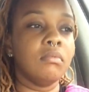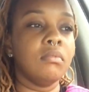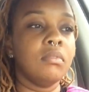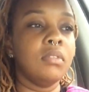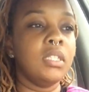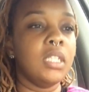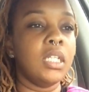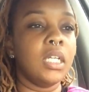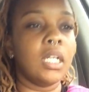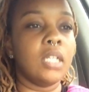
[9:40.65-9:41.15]

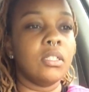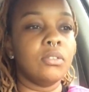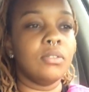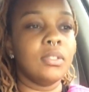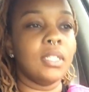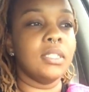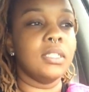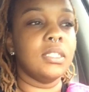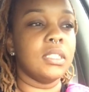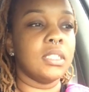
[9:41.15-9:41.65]
Yeah,
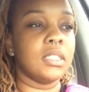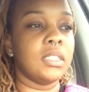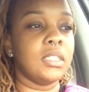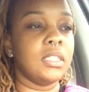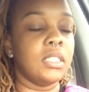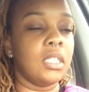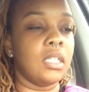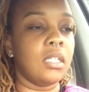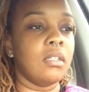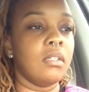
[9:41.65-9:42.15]

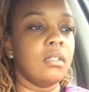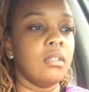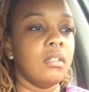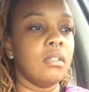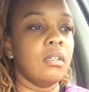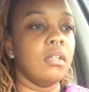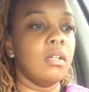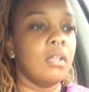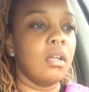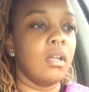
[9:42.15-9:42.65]
2016.
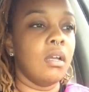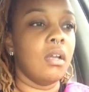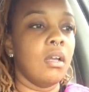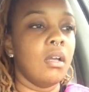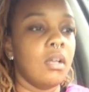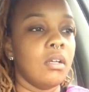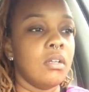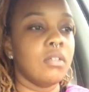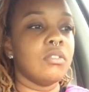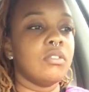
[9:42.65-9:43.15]

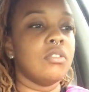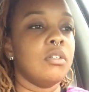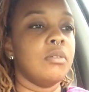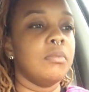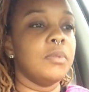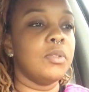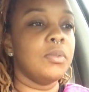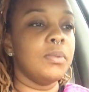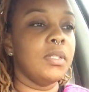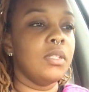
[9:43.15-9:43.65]
So
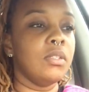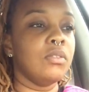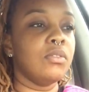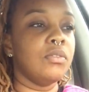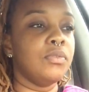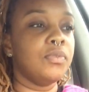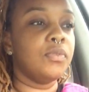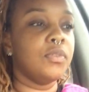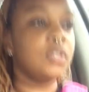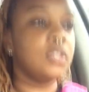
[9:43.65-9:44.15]
between
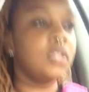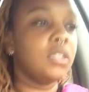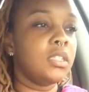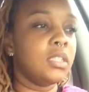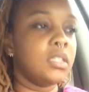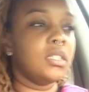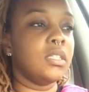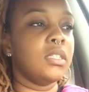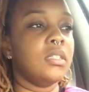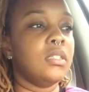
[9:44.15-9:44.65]
those 4
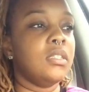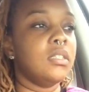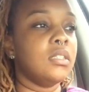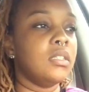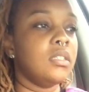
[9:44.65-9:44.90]
years,